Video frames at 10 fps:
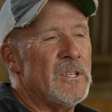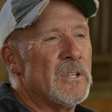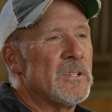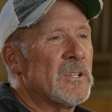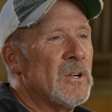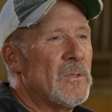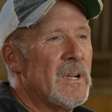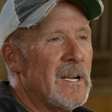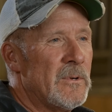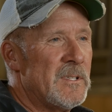years ago
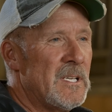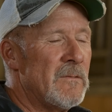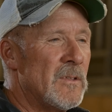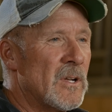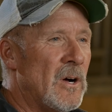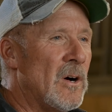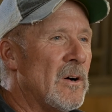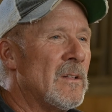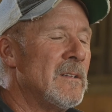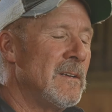that I received the
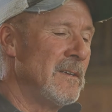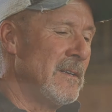call